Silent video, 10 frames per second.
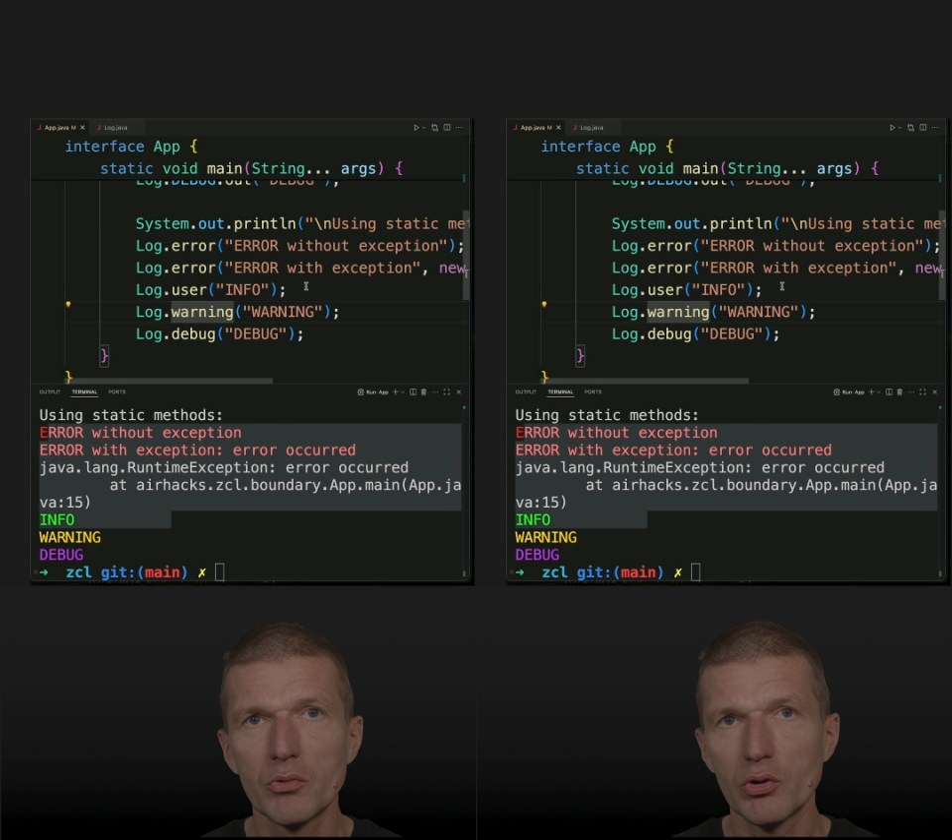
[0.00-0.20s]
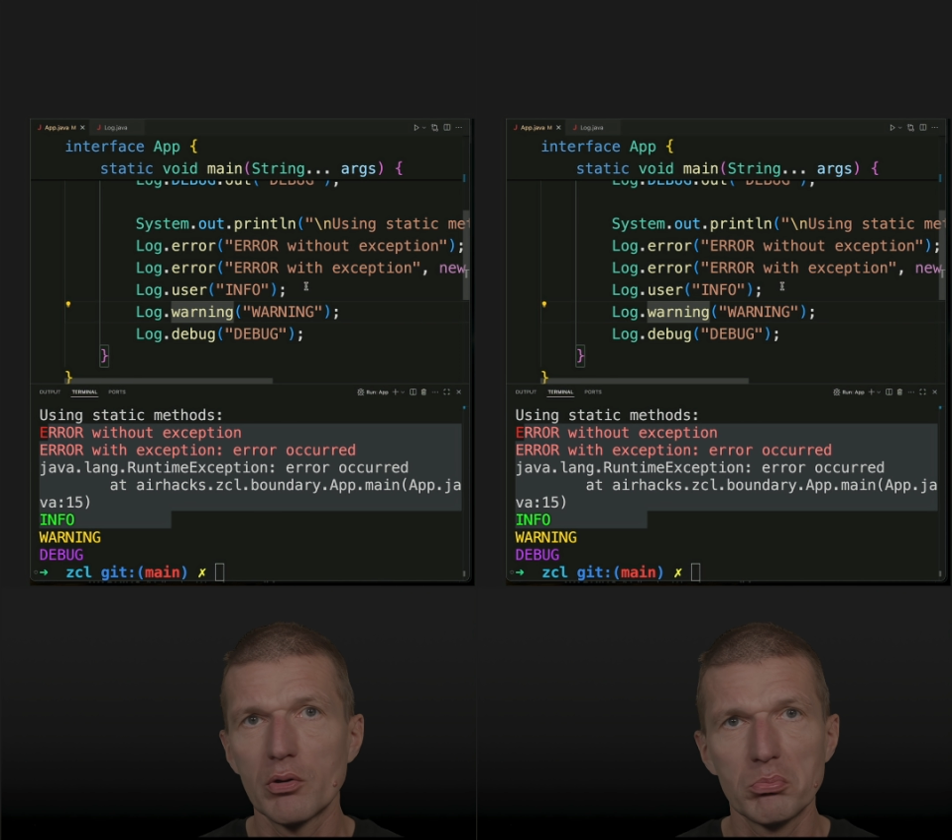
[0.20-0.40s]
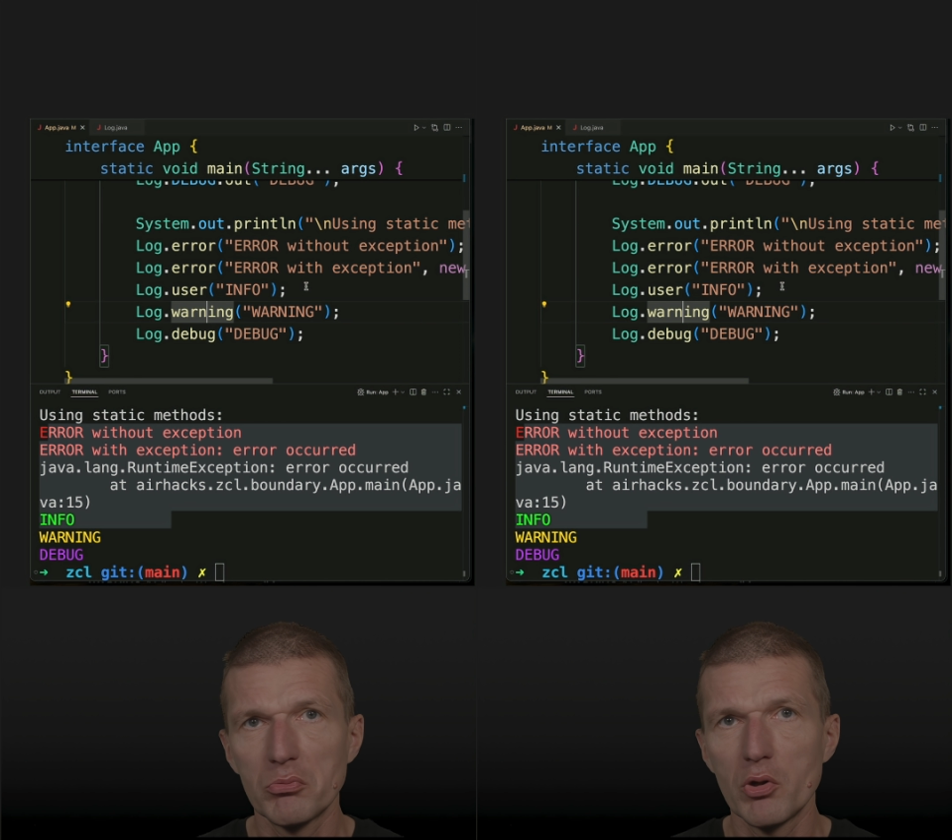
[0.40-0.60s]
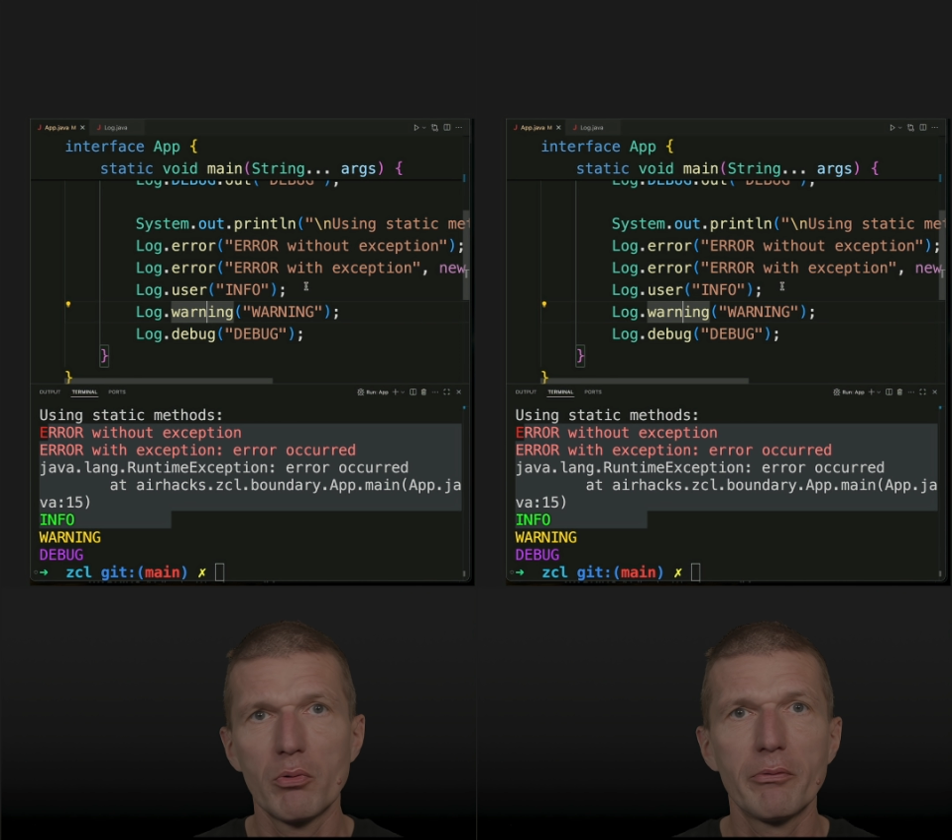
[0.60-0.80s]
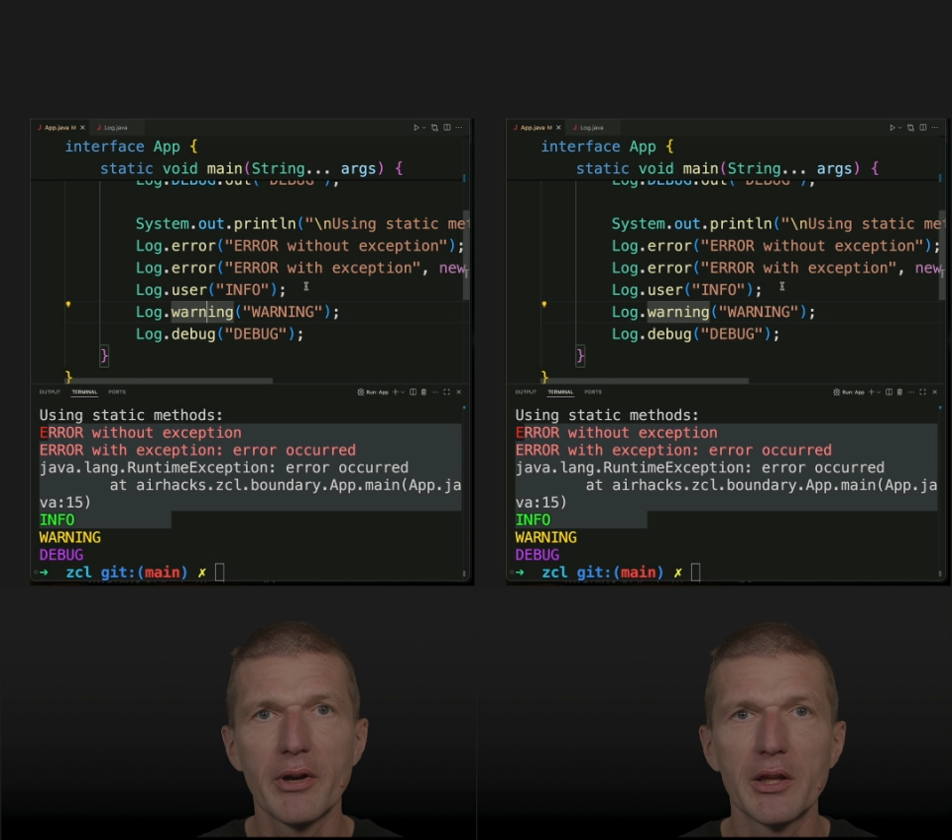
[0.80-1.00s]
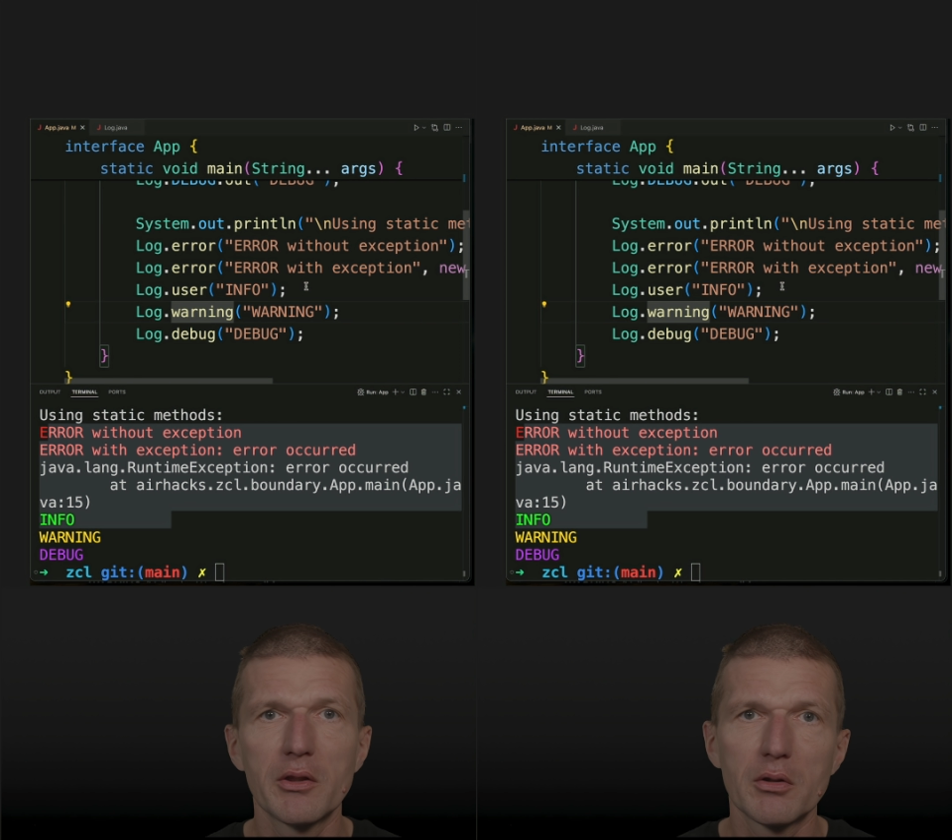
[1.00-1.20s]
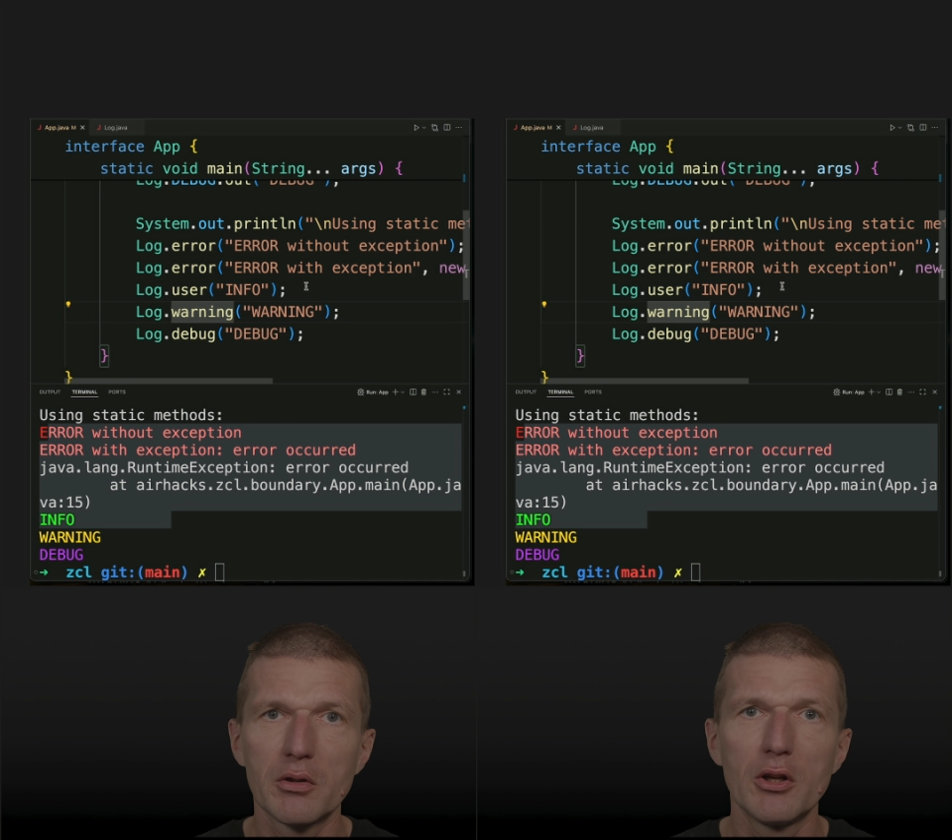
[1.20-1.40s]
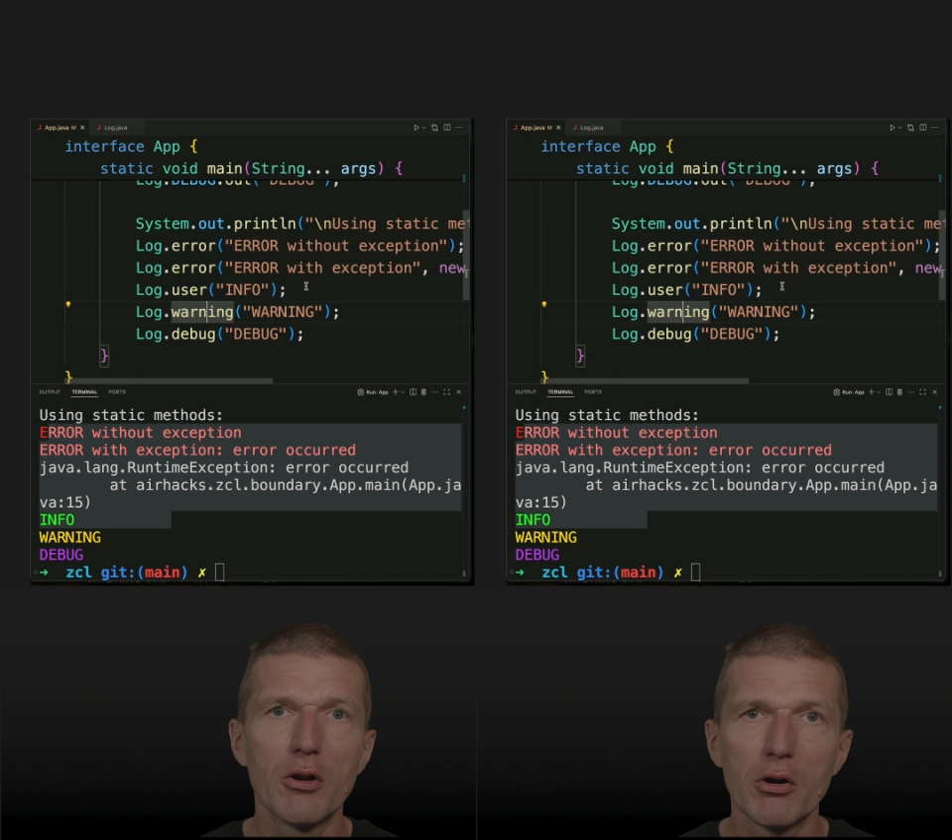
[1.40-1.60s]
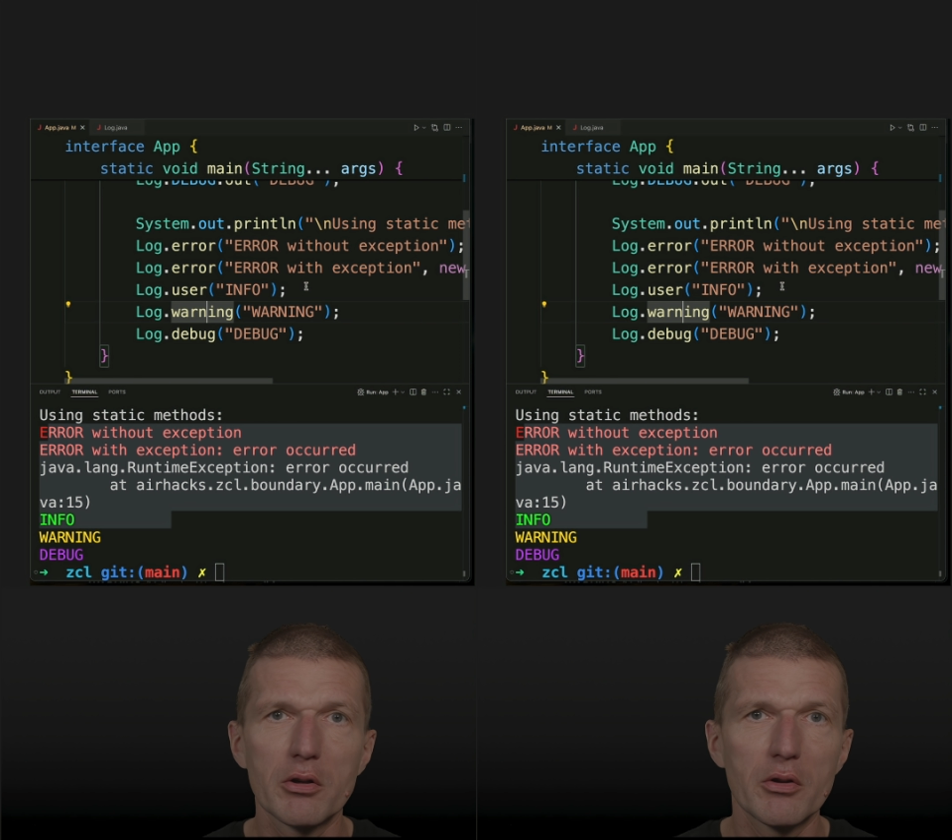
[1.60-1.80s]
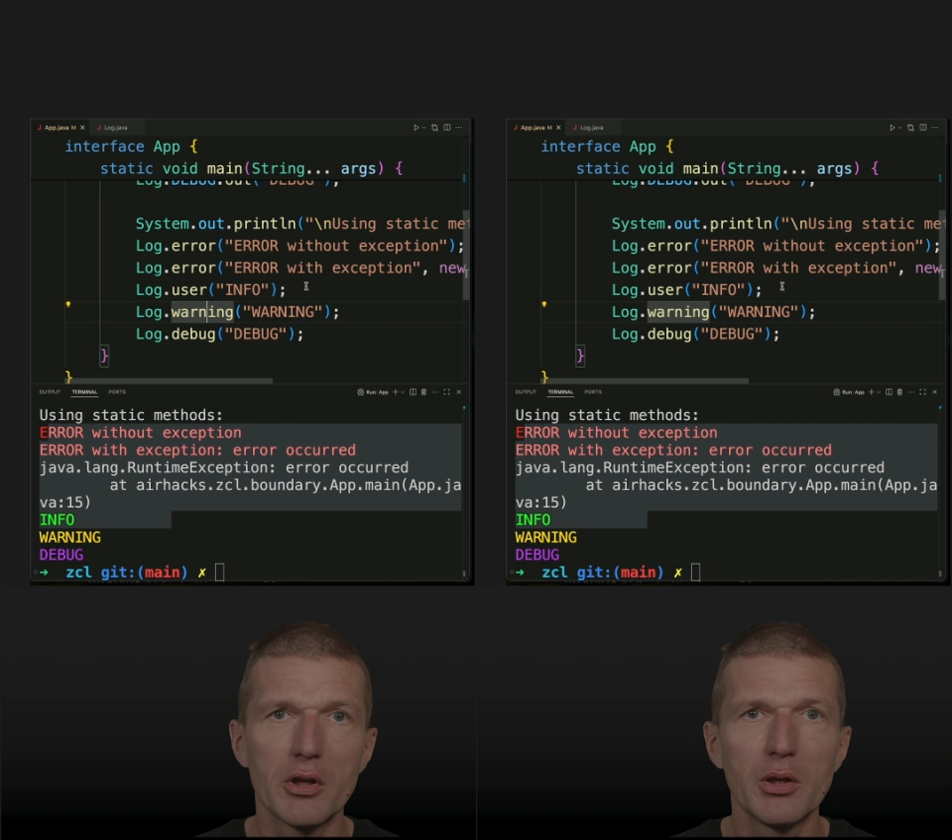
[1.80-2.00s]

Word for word: so you will find the log